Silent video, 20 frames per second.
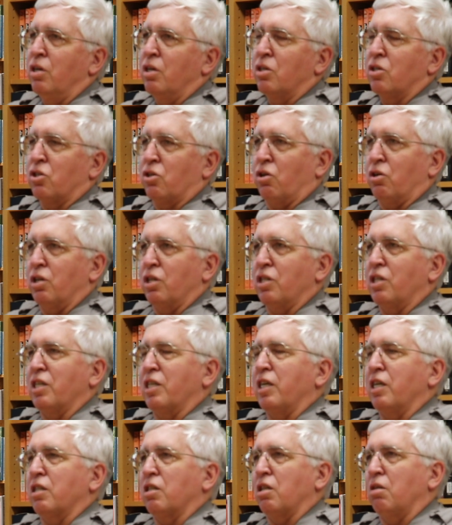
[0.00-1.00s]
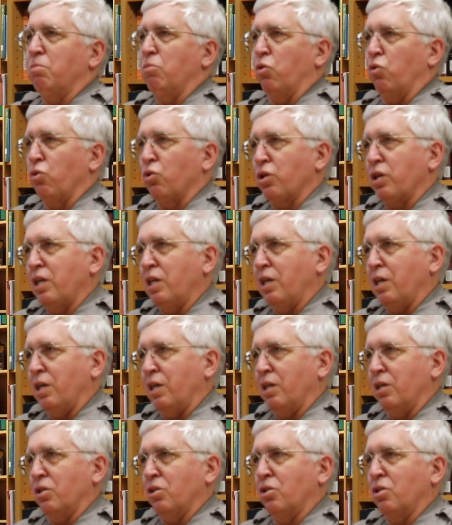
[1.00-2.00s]
started to get them
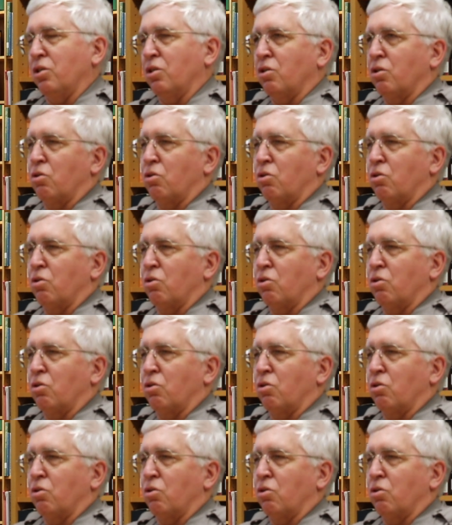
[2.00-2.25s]
organized,